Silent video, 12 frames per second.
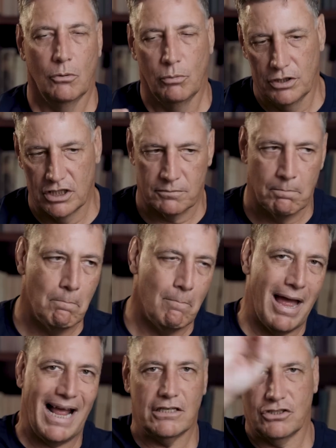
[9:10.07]
with this
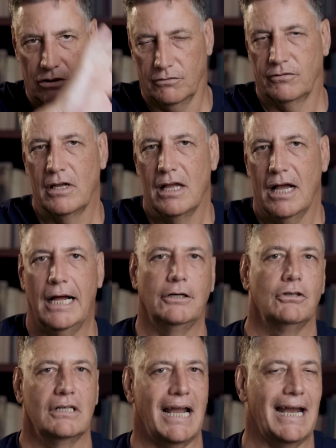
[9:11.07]
massive
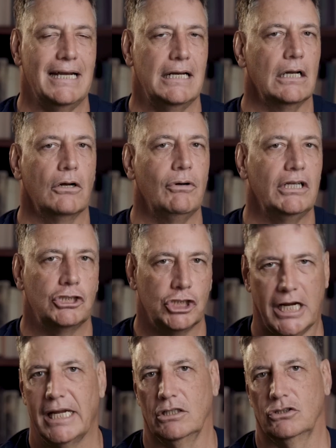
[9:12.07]
180 degree
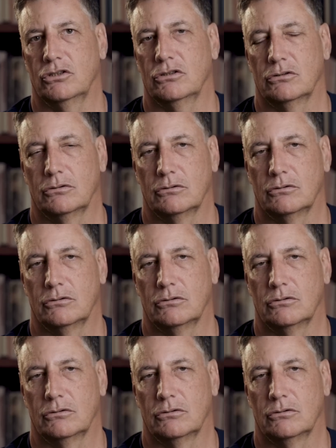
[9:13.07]
change.